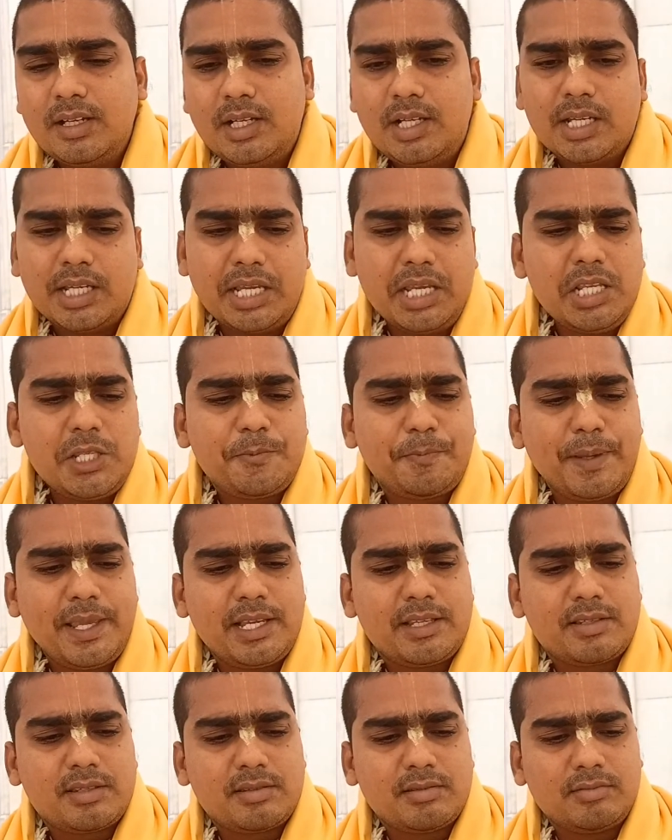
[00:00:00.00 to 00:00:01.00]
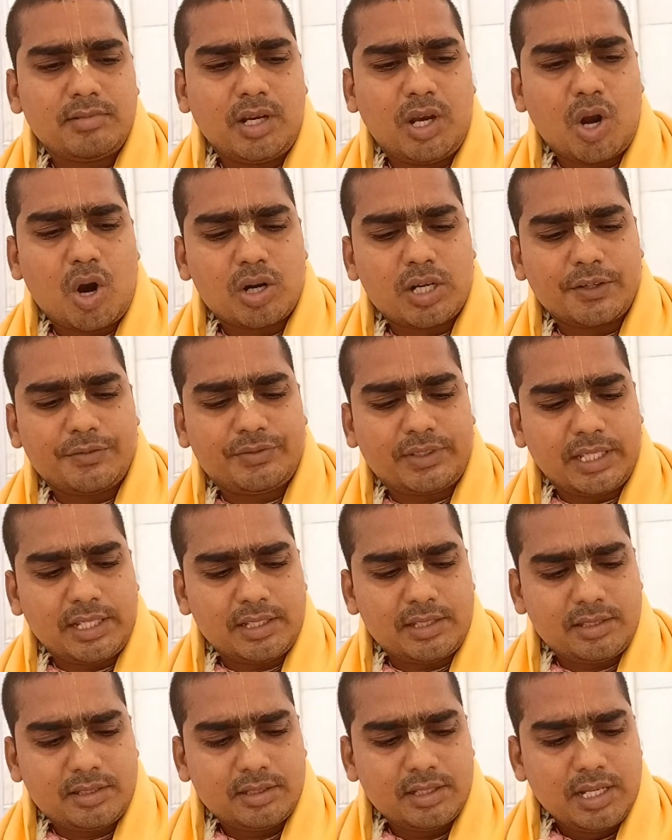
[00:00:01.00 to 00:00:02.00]
He speaks a lot of
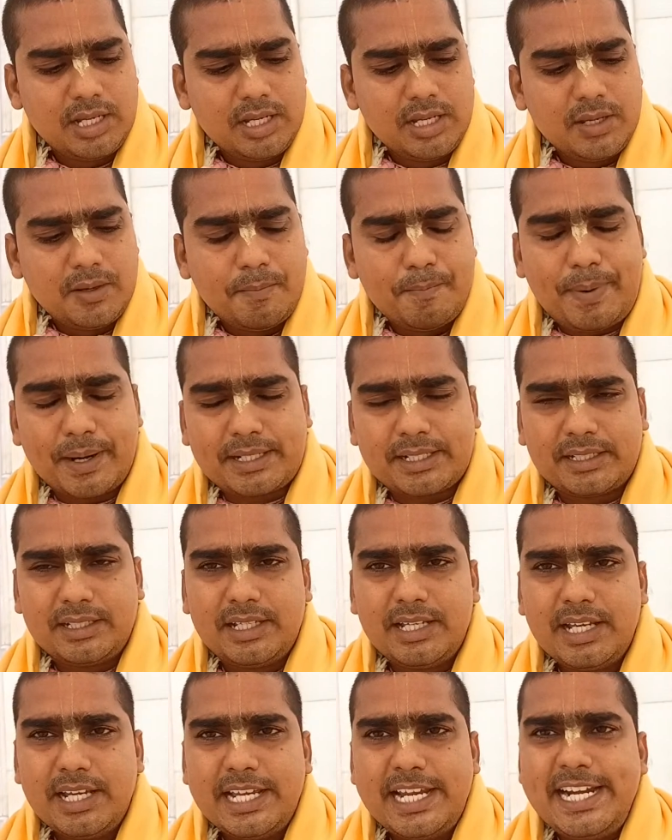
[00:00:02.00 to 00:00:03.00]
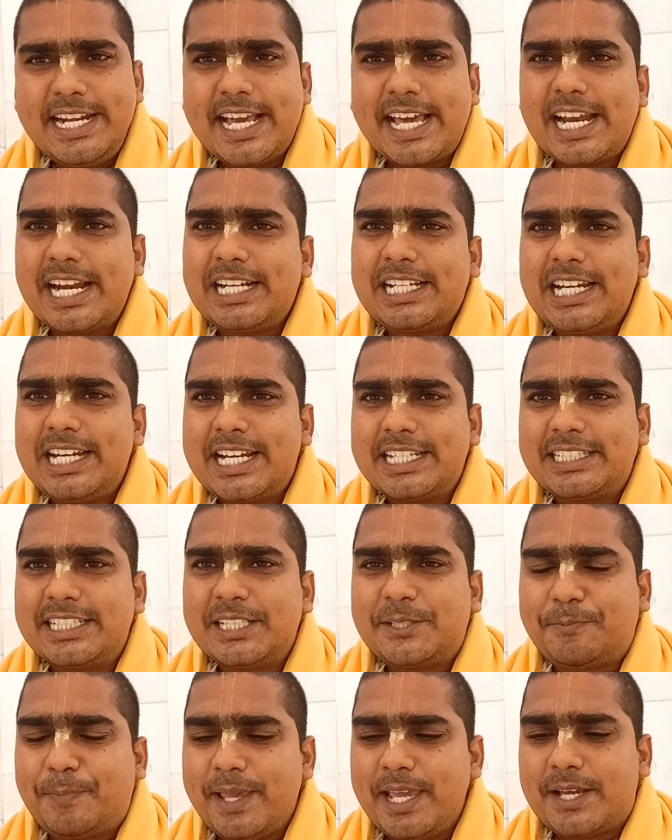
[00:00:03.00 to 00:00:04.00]
things. But he directly doesn't
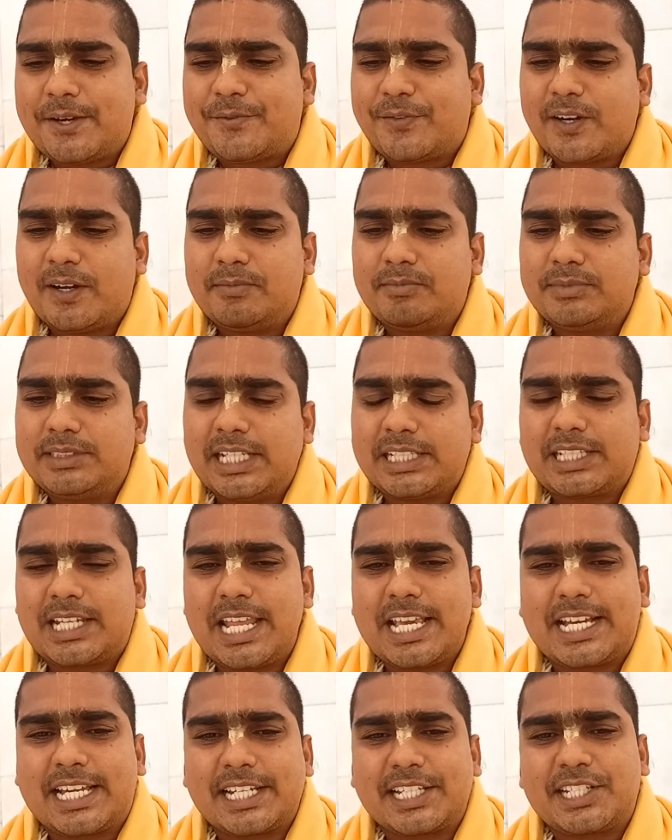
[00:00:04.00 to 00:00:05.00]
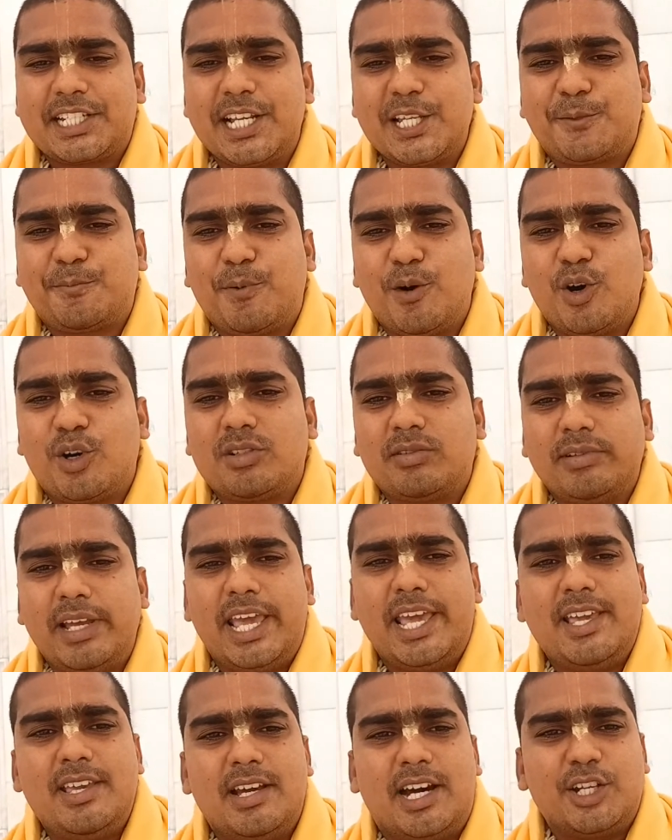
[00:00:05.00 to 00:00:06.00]
speak from just like Krishna spoke,
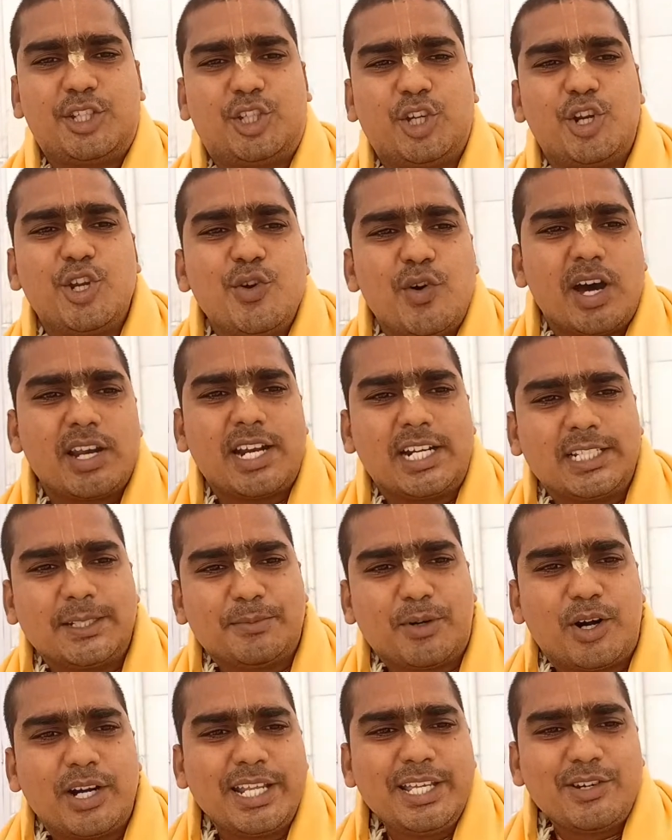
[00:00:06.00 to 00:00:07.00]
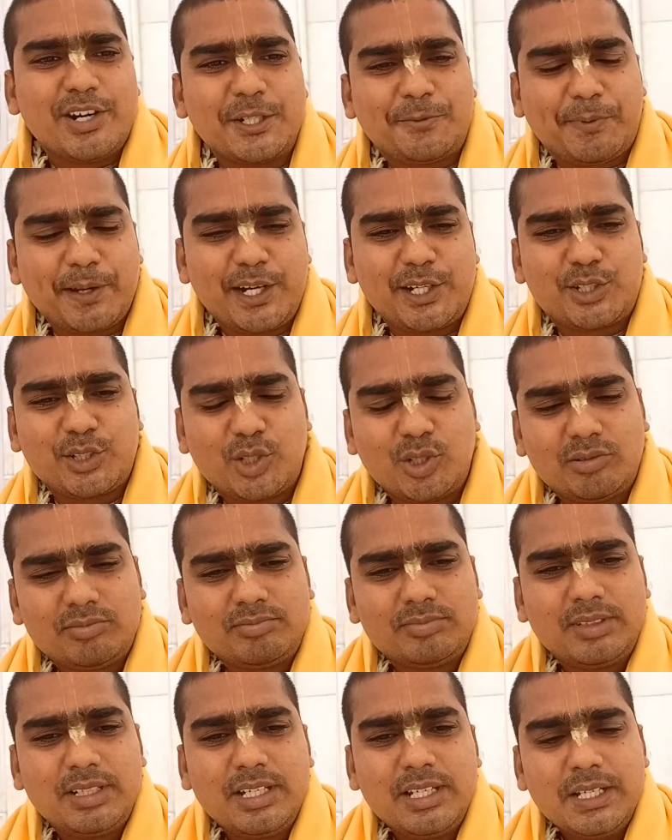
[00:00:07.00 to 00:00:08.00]
hey Arjun, you are not the body, you are spirit soul.
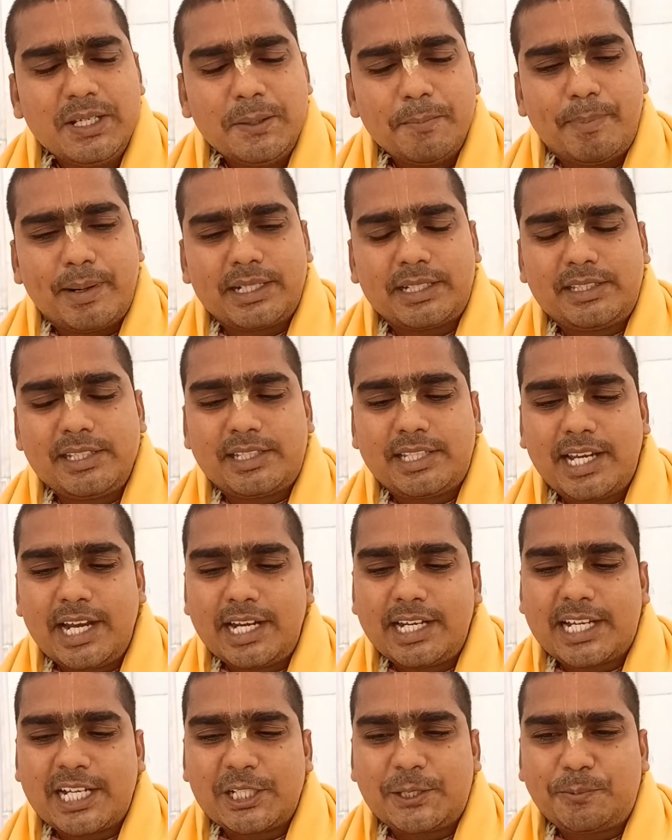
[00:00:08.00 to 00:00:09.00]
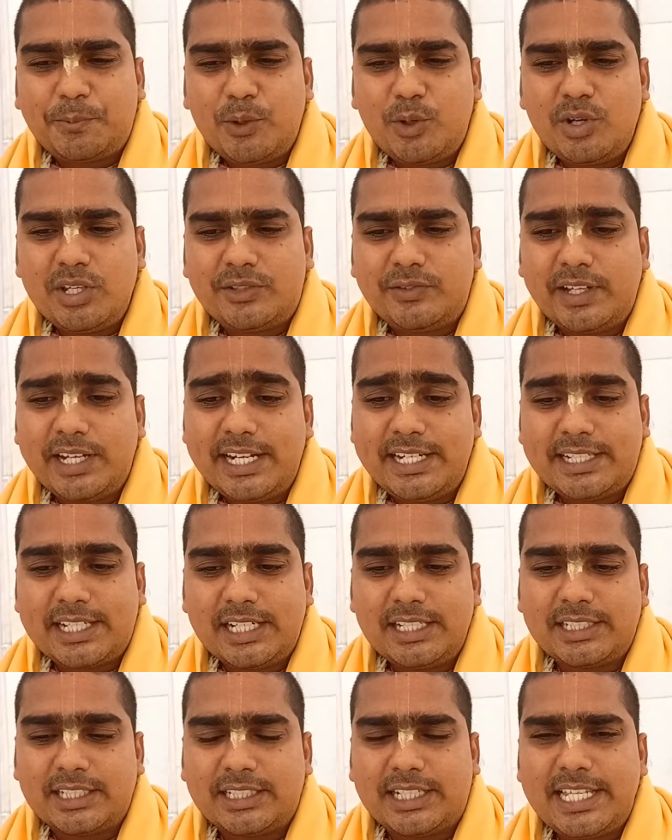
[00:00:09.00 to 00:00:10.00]
But this Hiranyakashipu is very
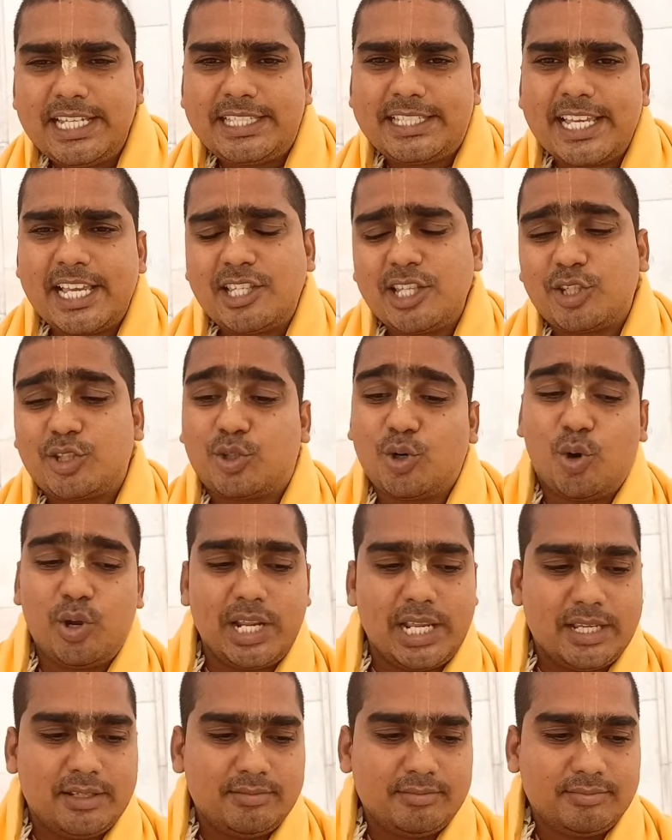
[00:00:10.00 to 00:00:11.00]
intelligent. He says a story.